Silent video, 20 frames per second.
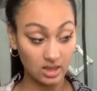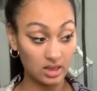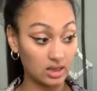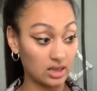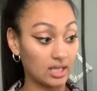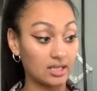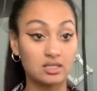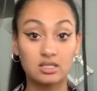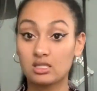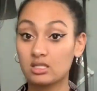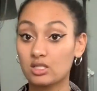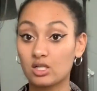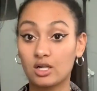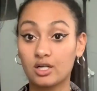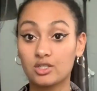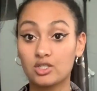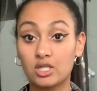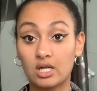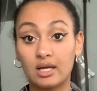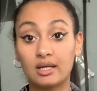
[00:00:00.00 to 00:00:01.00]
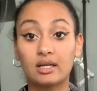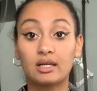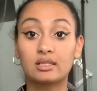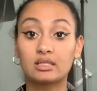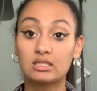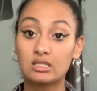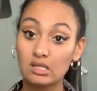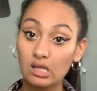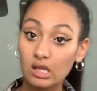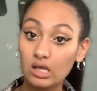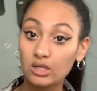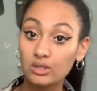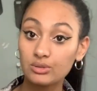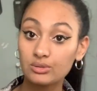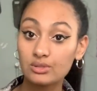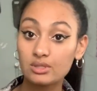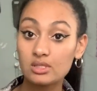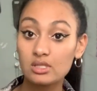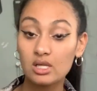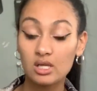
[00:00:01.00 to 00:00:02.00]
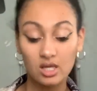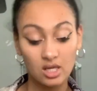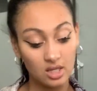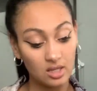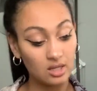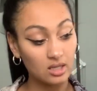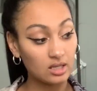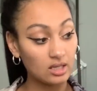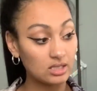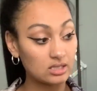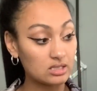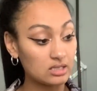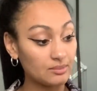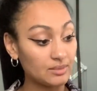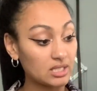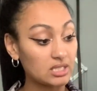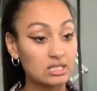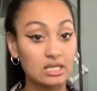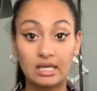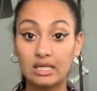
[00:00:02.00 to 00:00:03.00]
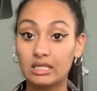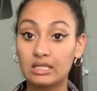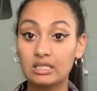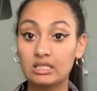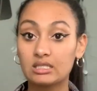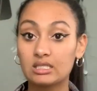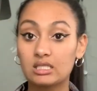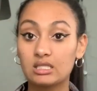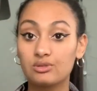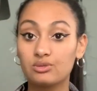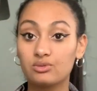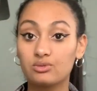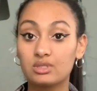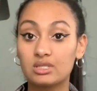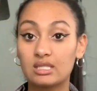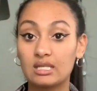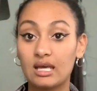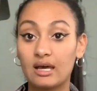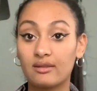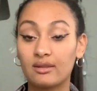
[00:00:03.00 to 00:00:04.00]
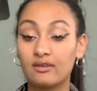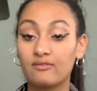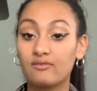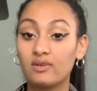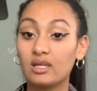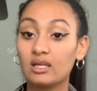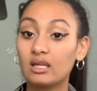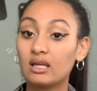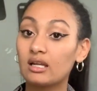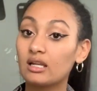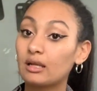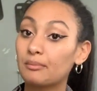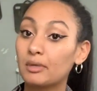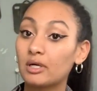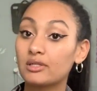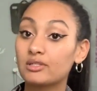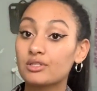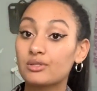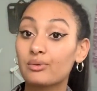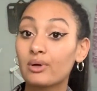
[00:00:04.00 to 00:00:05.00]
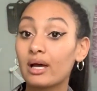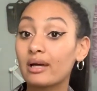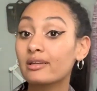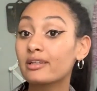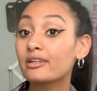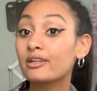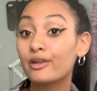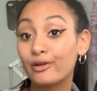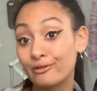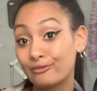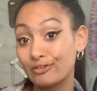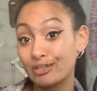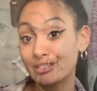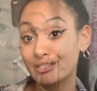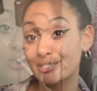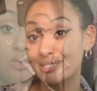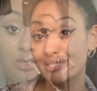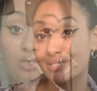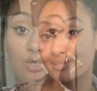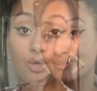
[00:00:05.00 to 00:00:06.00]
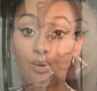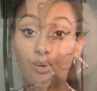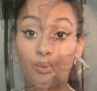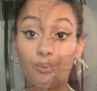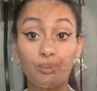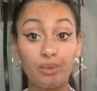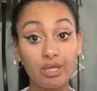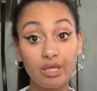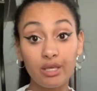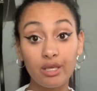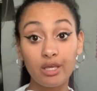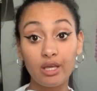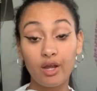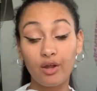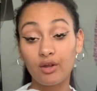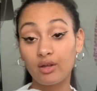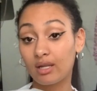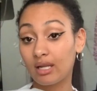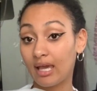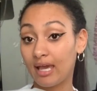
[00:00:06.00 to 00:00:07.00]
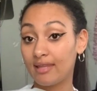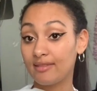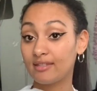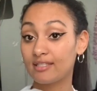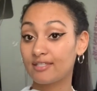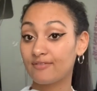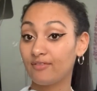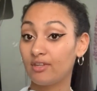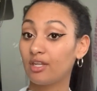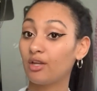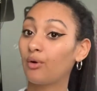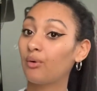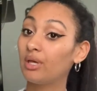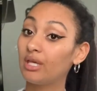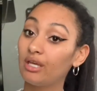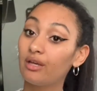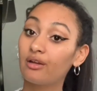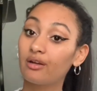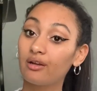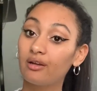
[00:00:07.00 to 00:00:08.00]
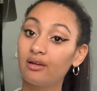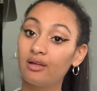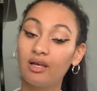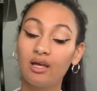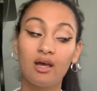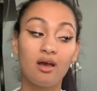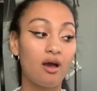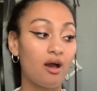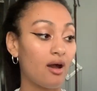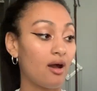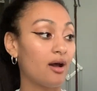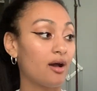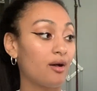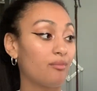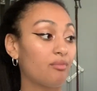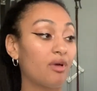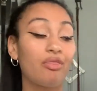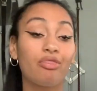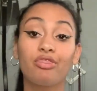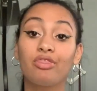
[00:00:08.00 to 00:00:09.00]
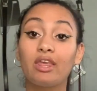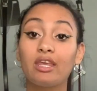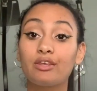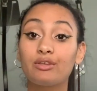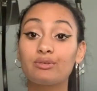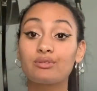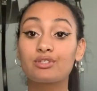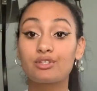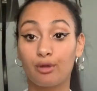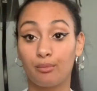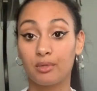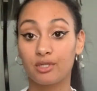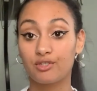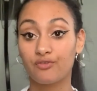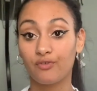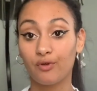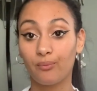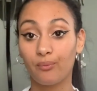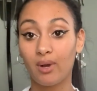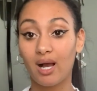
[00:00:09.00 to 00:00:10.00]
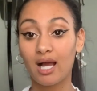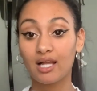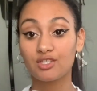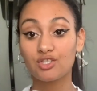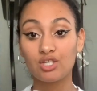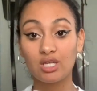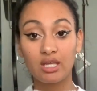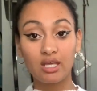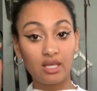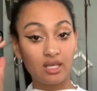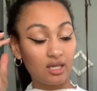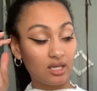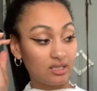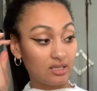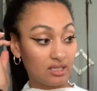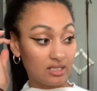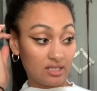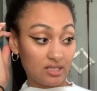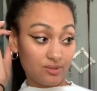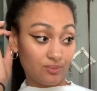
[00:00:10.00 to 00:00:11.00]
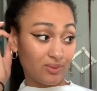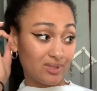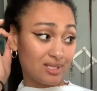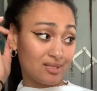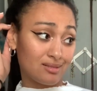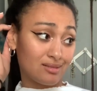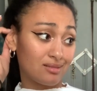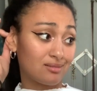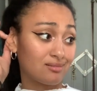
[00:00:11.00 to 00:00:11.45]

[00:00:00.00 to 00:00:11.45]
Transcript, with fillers: let's start trying on these clothes because I'm excited to see how they fit and I'm also kind of nervous. So we are going to end this video here. Um, thank you so much for watching. This was